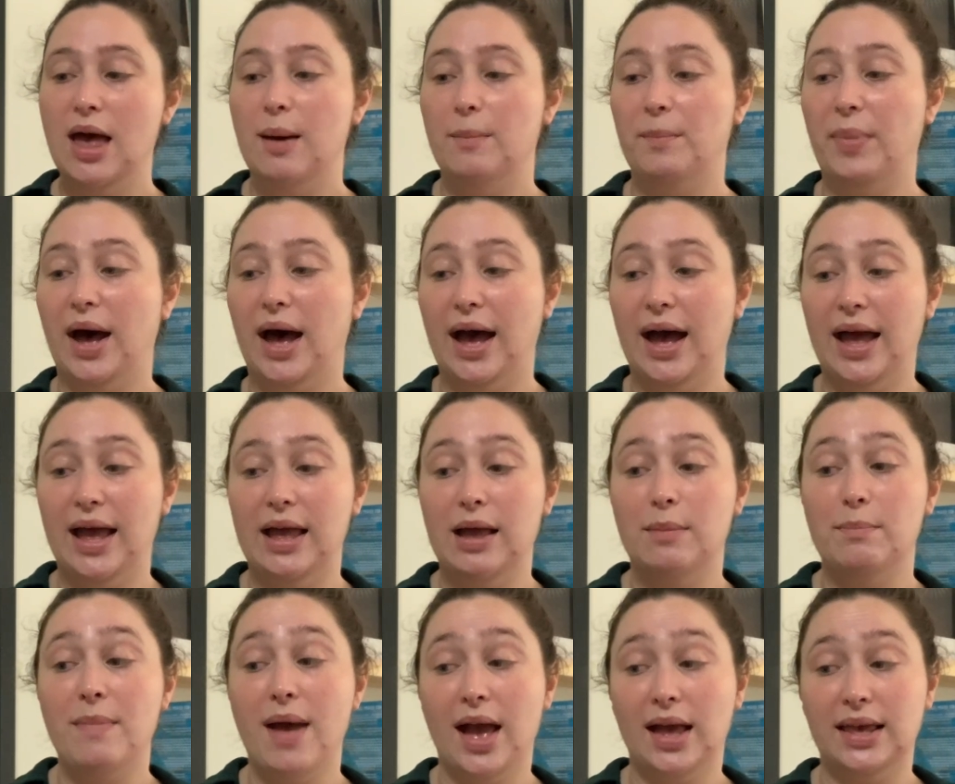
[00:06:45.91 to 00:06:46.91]
by
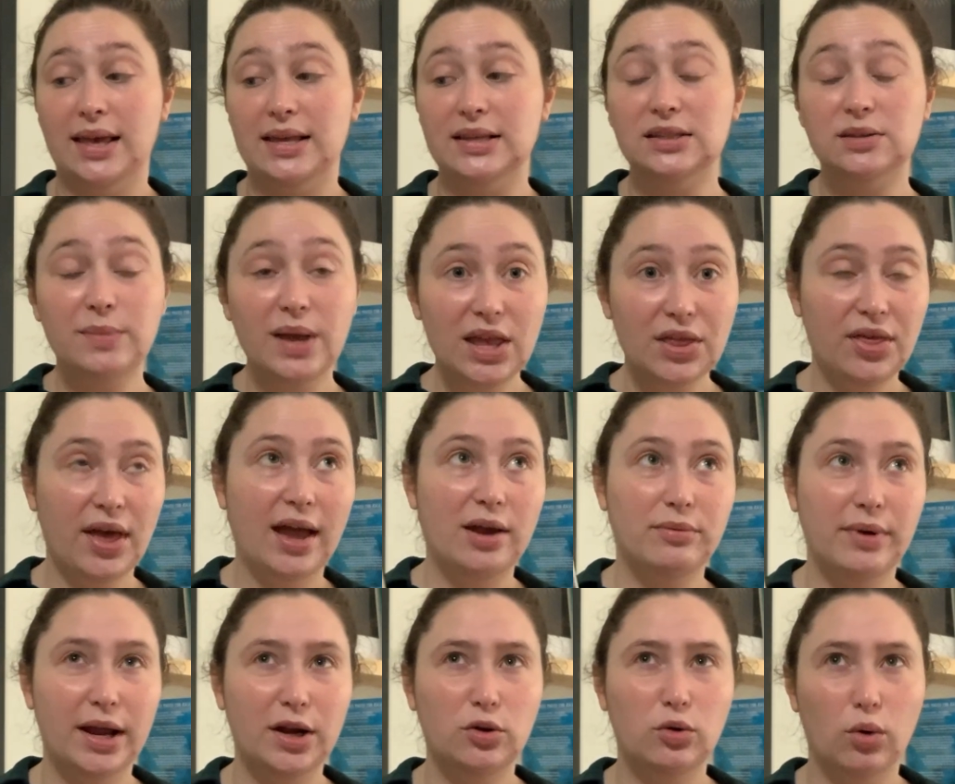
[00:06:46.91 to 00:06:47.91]
Maggie Smith. I
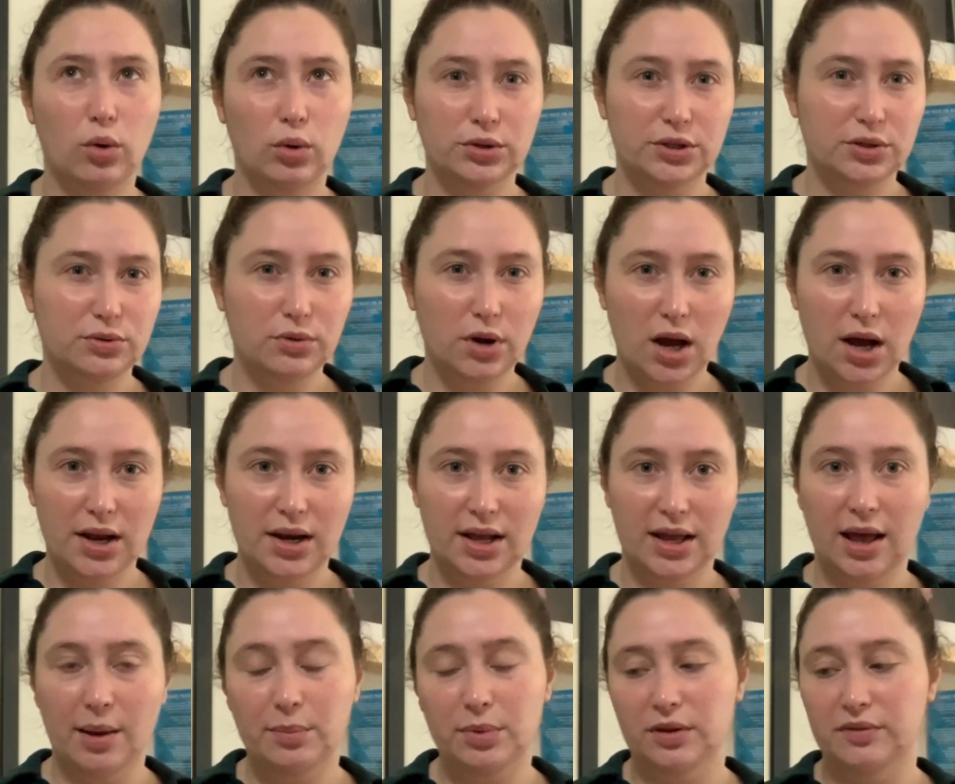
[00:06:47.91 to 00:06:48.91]
read Goldenrod a
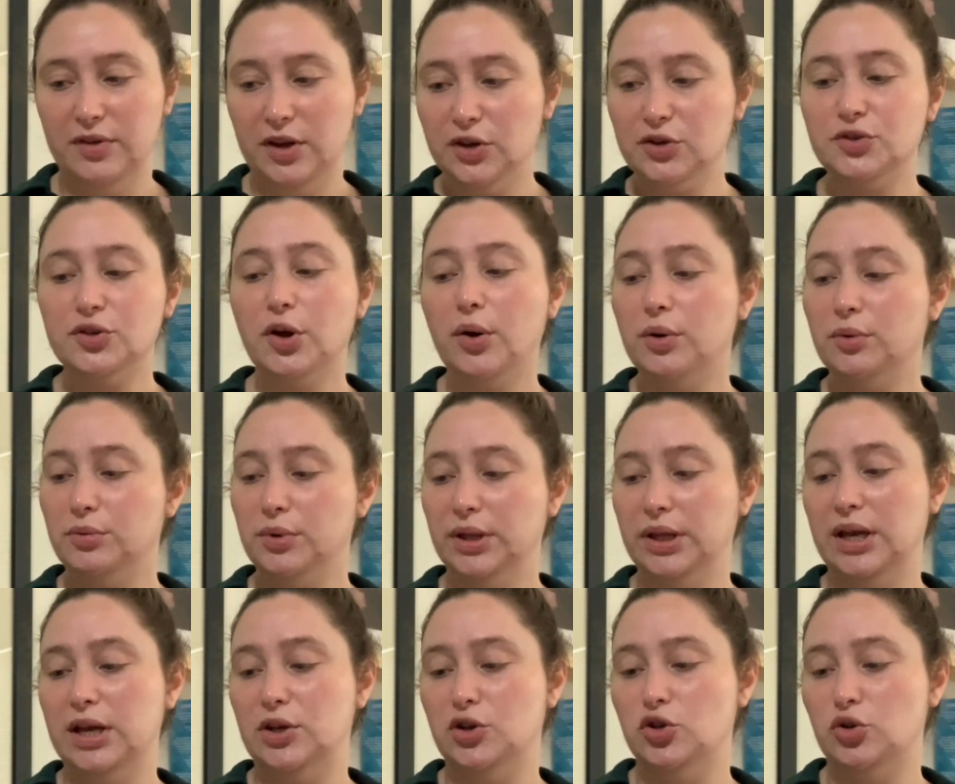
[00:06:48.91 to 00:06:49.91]
couple of years ago and
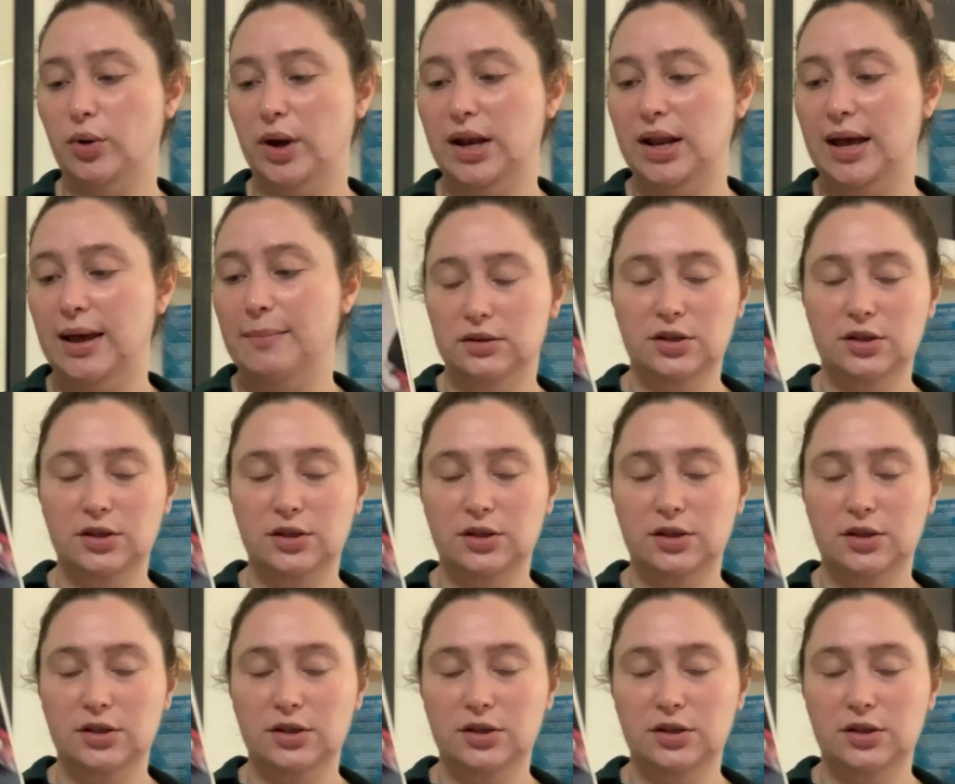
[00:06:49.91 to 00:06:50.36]
really enjoyed it,